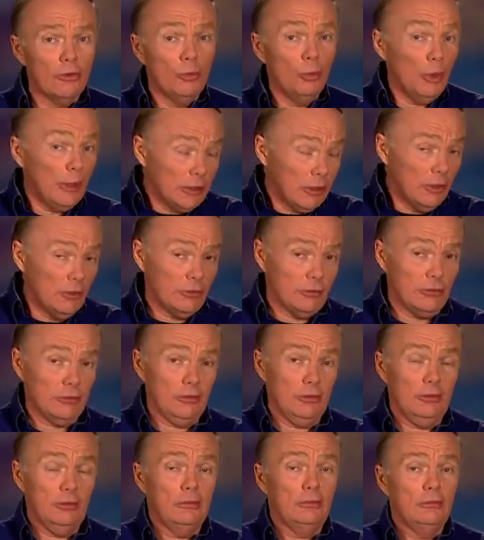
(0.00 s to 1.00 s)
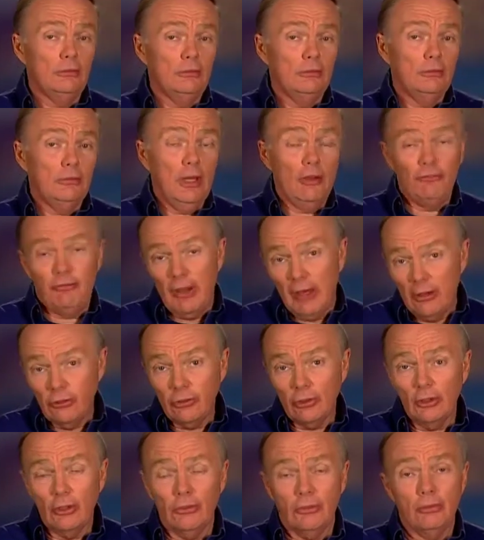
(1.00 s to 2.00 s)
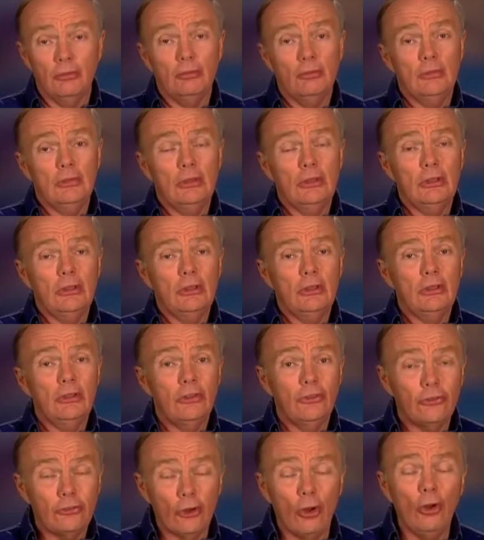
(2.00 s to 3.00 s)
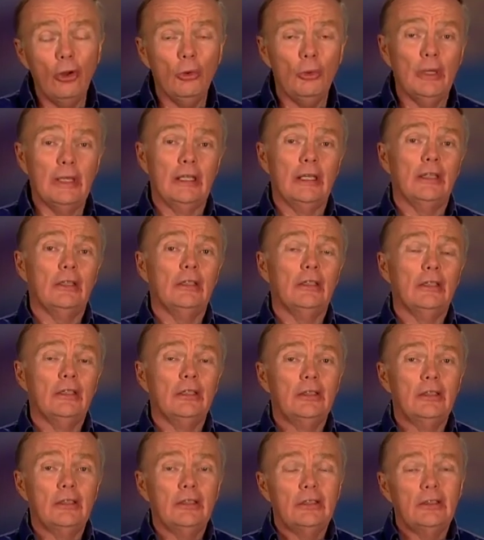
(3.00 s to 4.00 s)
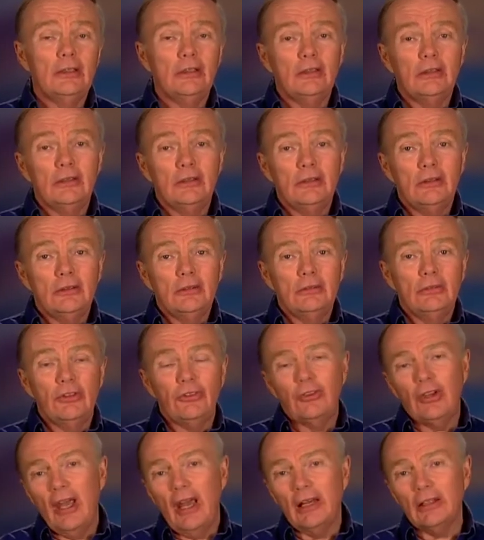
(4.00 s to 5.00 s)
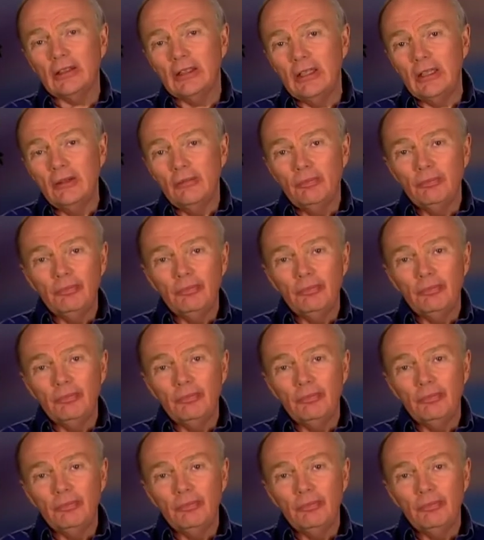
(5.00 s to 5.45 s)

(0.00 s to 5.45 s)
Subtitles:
Witness, evangelism, soul winning. But sadly,